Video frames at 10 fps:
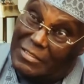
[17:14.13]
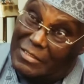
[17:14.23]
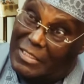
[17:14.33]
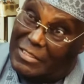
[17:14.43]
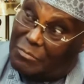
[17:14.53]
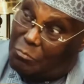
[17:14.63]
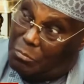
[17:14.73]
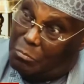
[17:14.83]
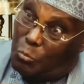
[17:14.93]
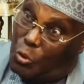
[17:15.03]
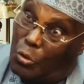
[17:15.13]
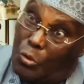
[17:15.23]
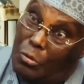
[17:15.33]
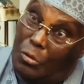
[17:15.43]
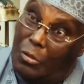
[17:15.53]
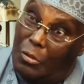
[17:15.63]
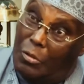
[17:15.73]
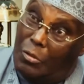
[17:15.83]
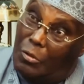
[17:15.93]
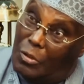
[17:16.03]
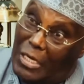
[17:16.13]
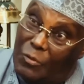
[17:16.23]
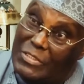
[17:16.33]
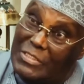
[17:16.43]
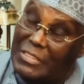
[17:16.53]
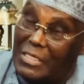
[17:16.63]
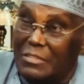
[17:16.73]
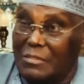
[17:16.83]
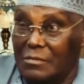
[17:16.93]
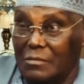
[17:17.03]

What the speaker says: there is borough or county tax,